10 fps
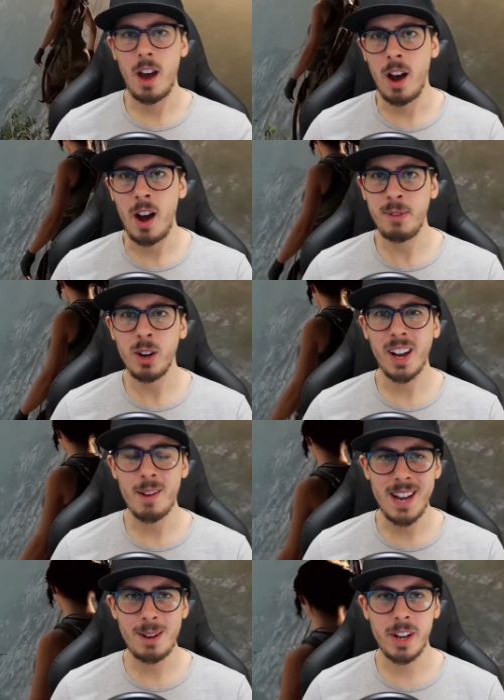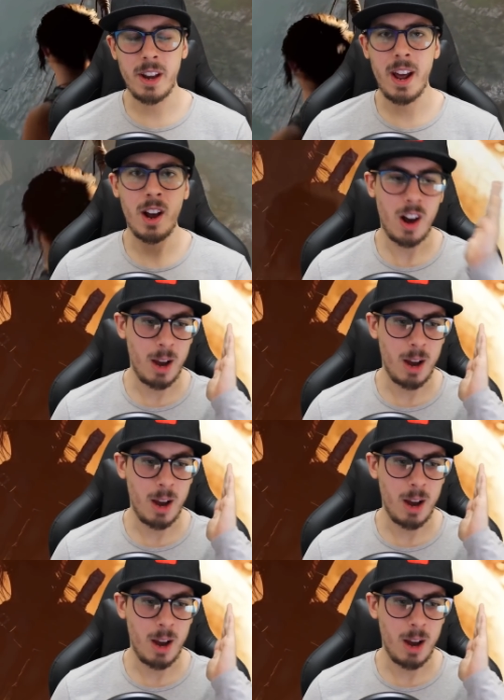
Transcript: Uh, I feel like I've now done that.